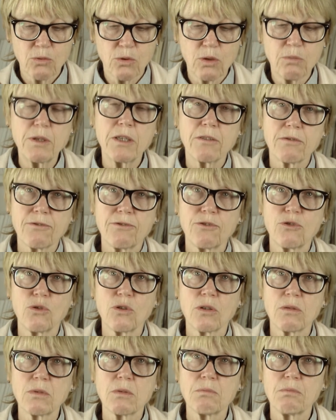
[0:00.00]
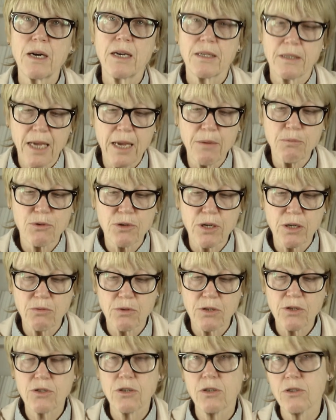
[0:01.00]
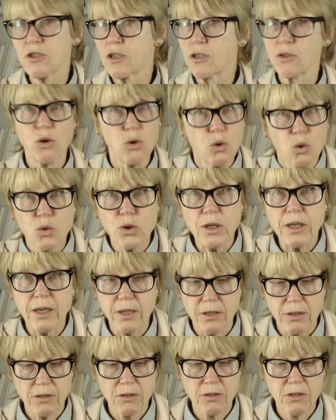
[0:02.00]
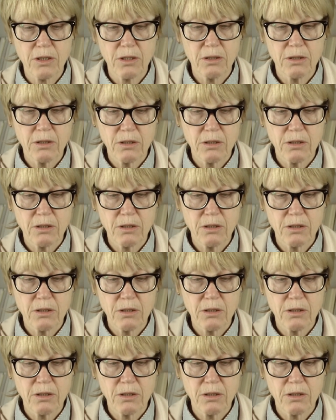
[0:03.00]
will be informed by neighboring research in all the others.